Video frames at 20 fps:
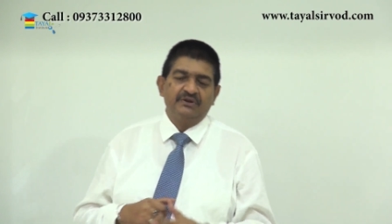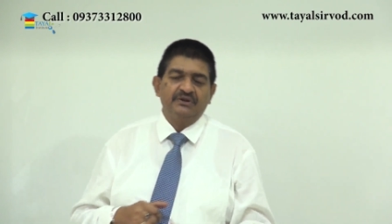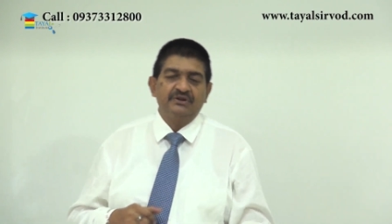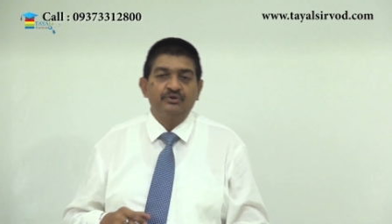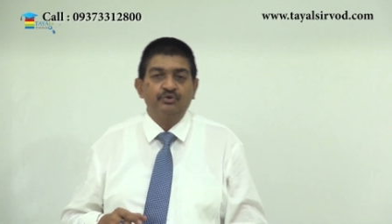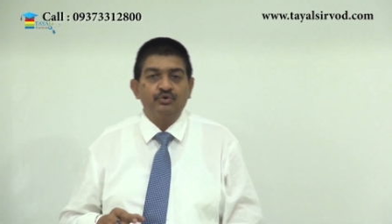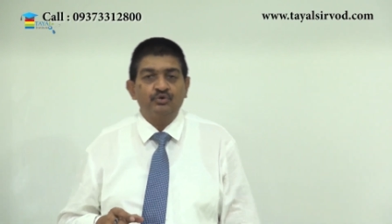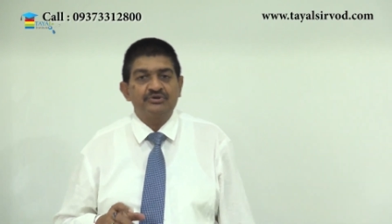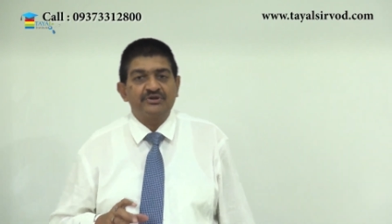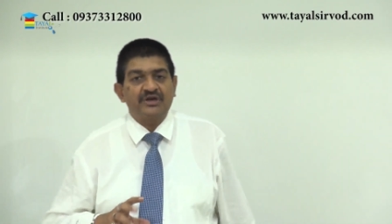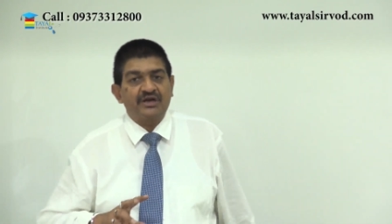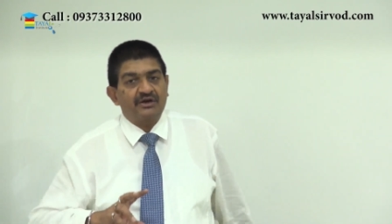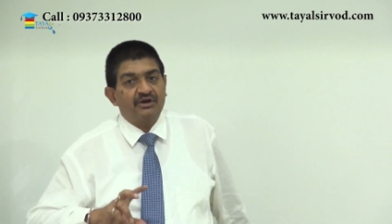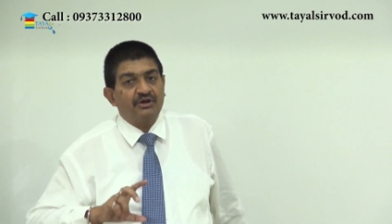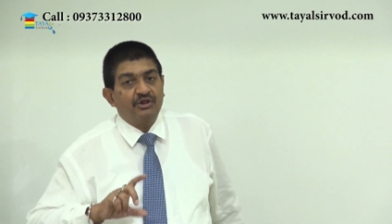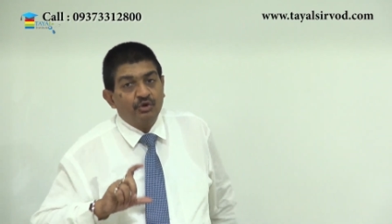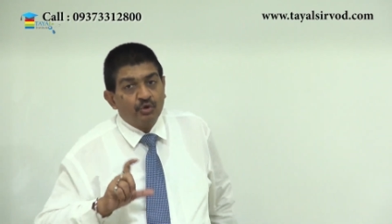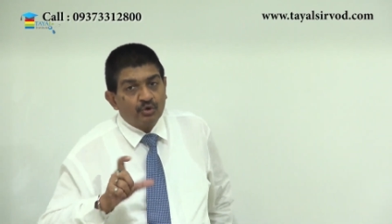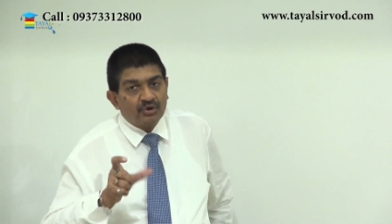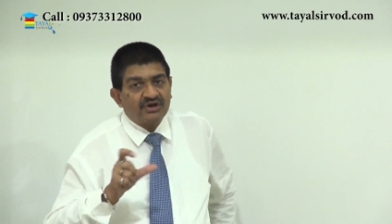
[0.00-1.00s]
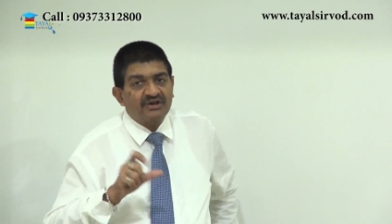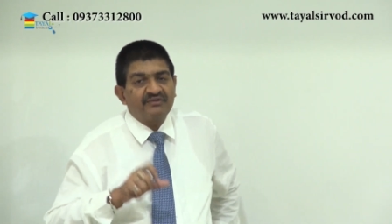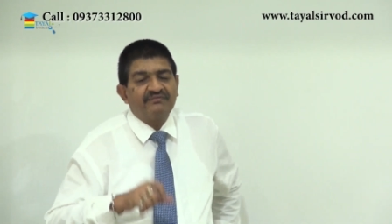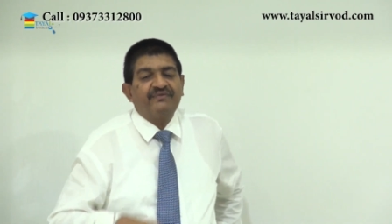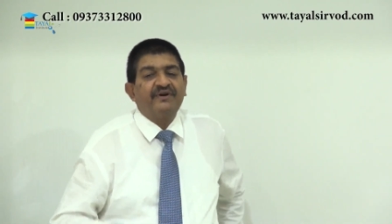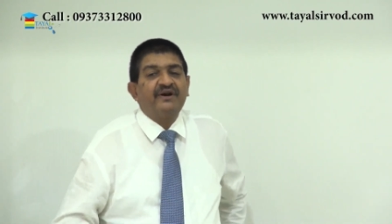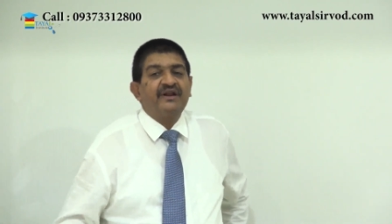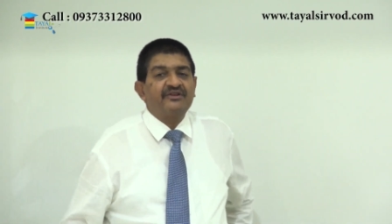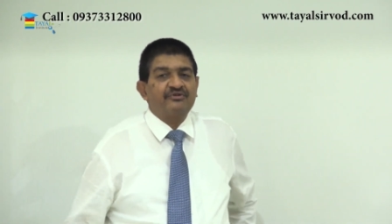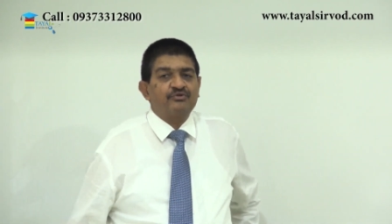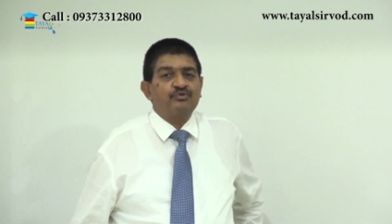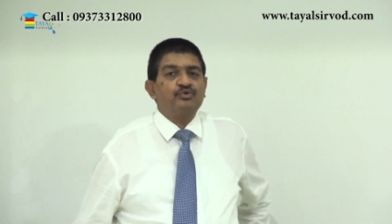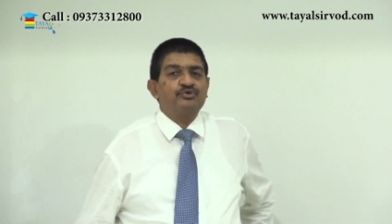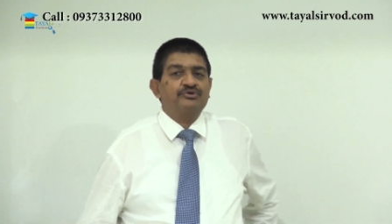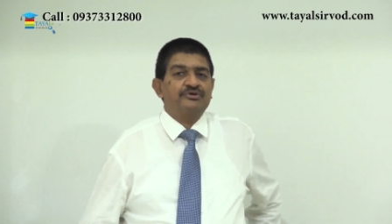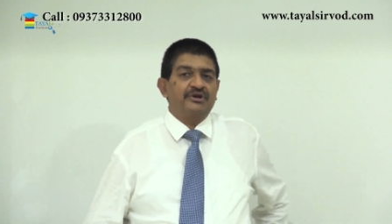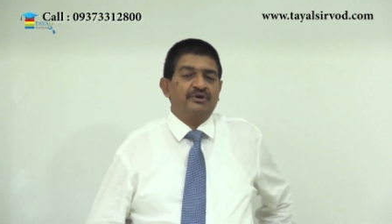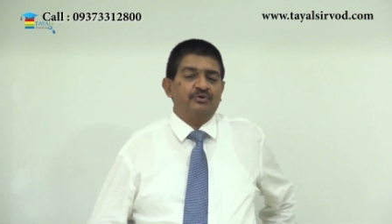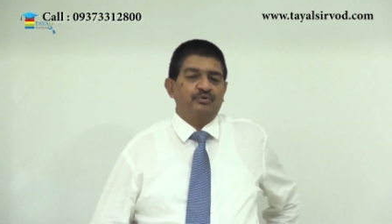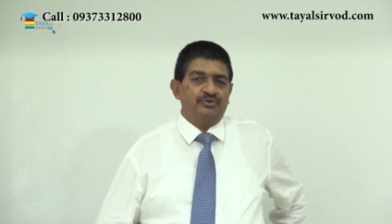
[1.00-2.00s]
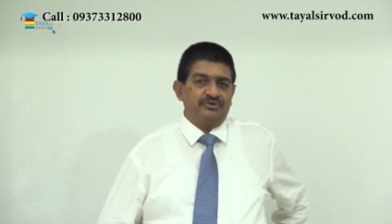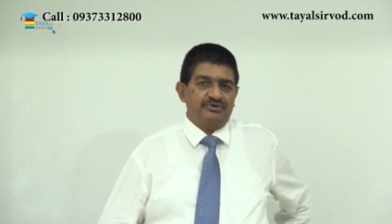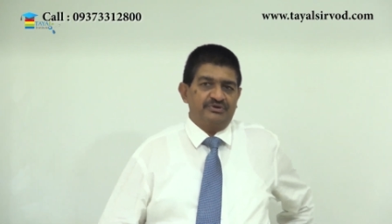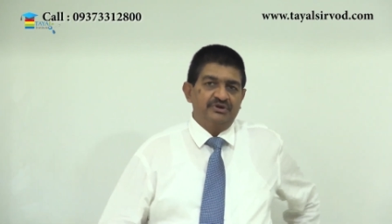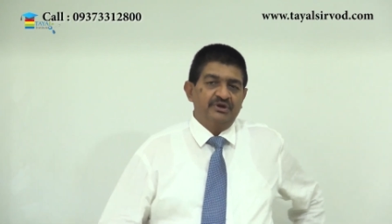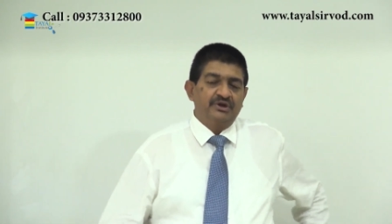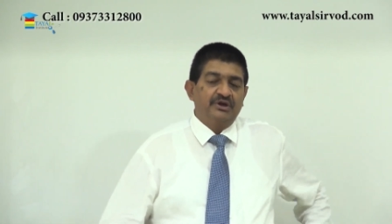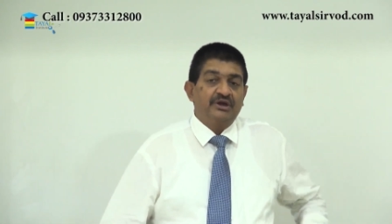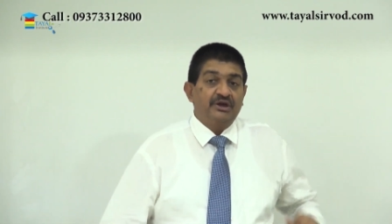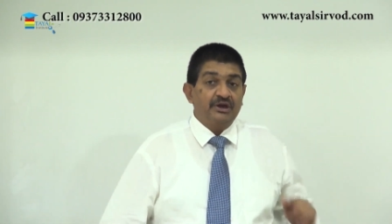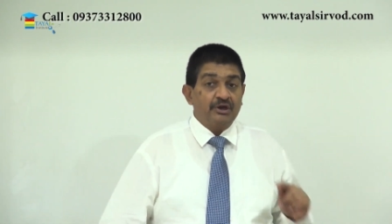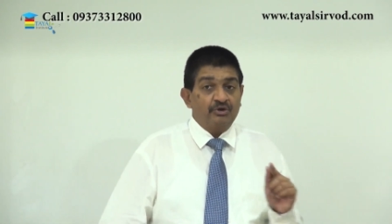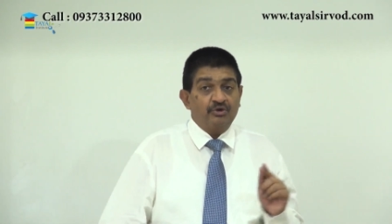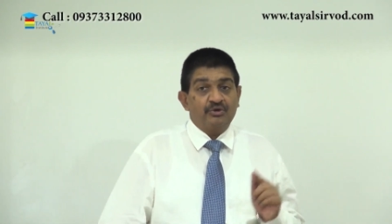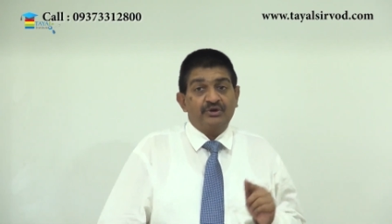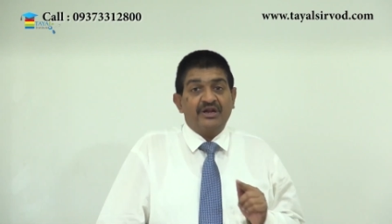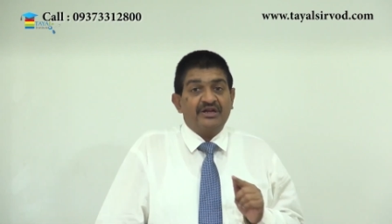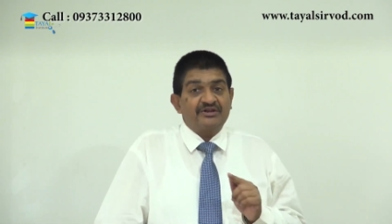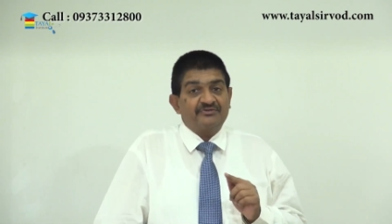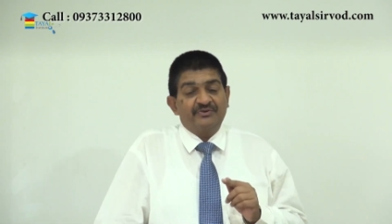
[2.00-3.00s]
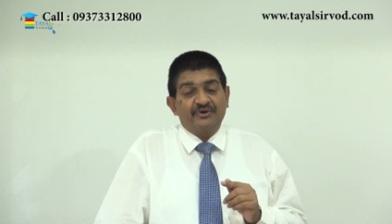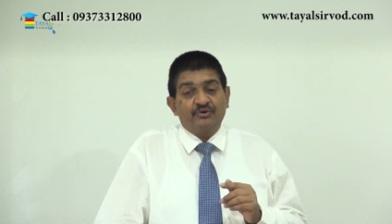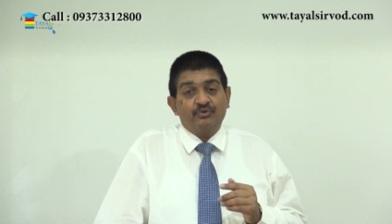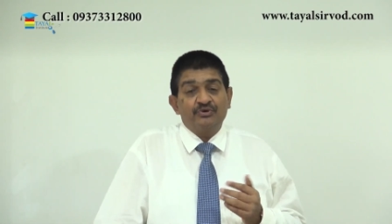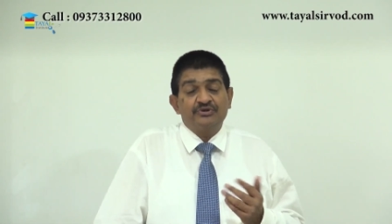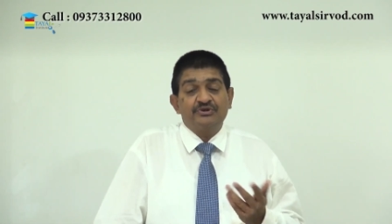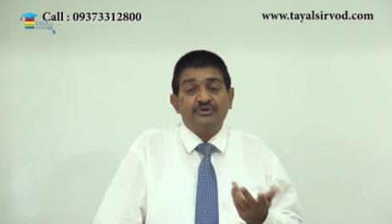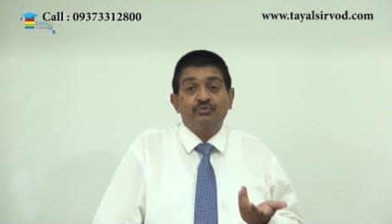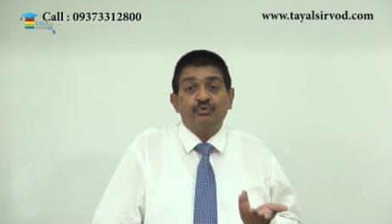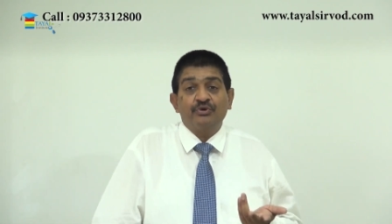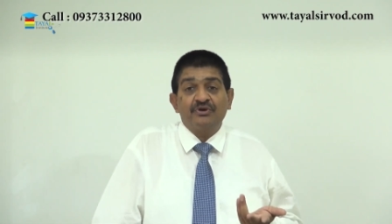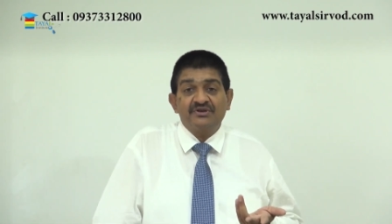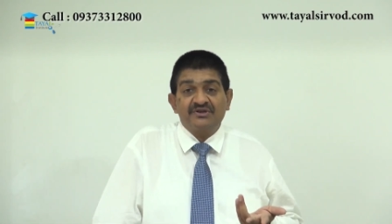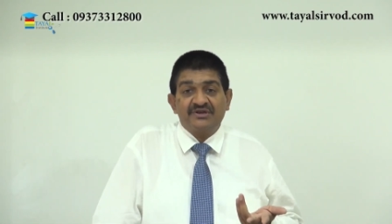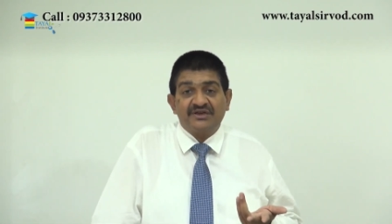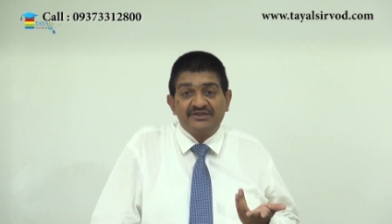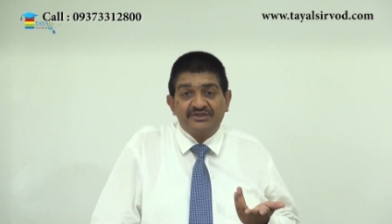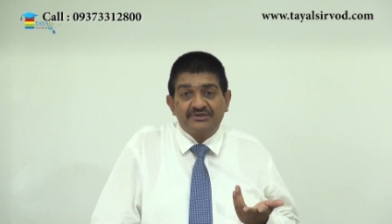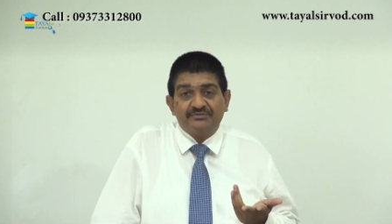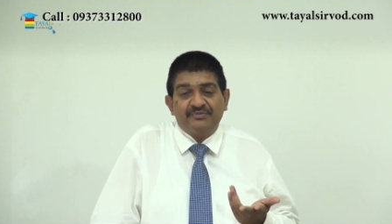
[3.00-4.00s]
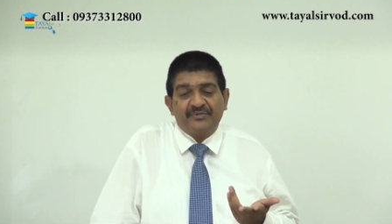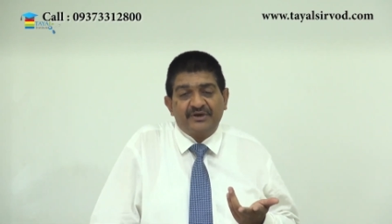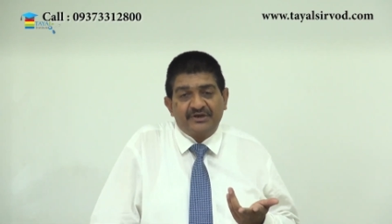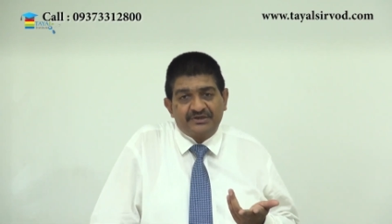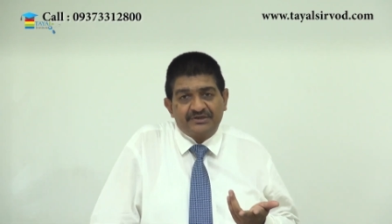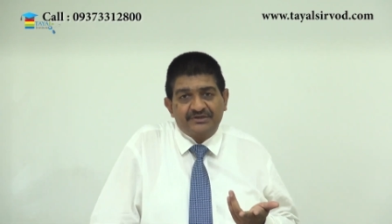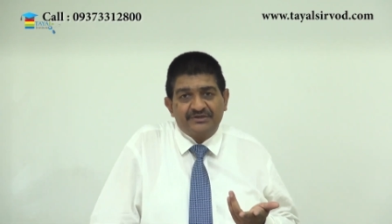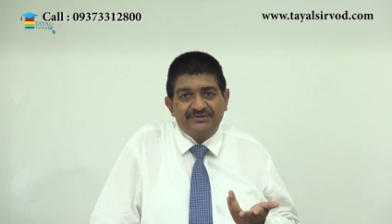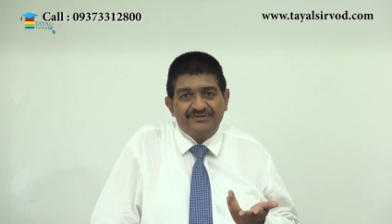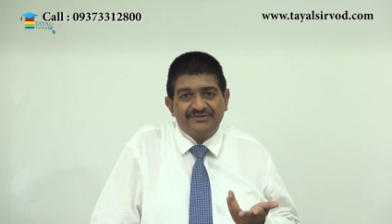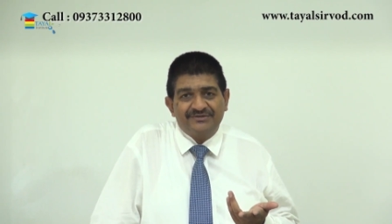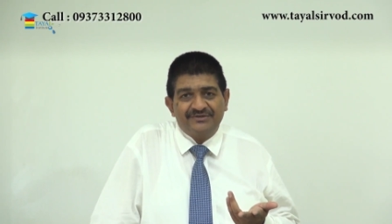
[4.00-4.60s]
those are not referred as coastal goods. Now you can ask me a question, what is transshipment?